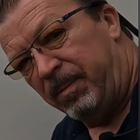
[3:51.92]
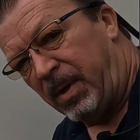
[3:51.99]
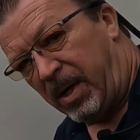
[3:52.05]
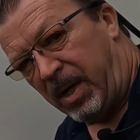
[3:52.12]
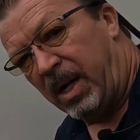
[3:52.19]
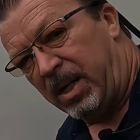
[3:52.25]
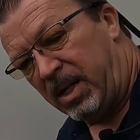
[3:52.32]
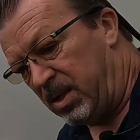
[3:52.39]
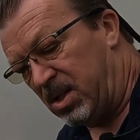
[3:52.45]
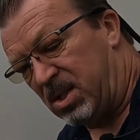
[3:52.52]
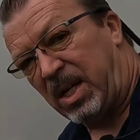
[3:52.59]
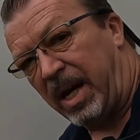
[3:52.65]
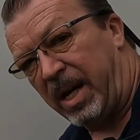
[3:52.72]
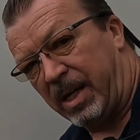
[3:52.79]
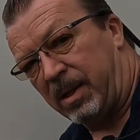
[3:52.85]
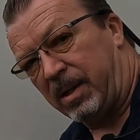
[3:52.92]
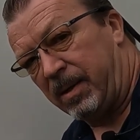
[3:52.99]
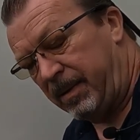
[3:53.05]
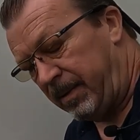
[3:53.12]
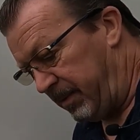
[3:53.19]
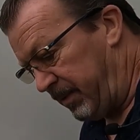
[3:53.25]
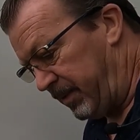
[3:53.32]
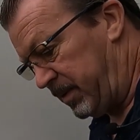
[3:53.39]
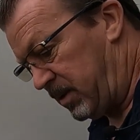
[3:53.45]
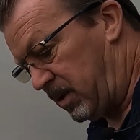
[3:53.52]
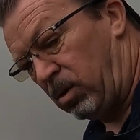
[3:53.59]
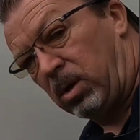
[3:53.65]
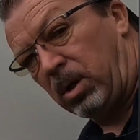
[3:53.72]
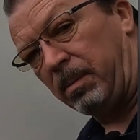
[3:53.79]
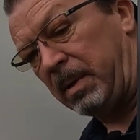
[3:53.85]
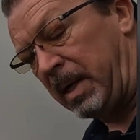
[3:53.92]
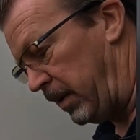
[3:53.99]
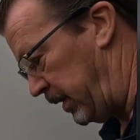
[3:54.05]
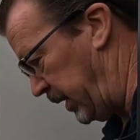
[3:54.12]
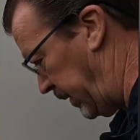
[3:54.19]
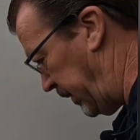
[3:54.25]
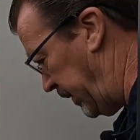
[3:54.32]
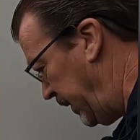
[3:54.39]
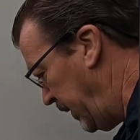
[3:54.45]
I didn't say it. So come down here.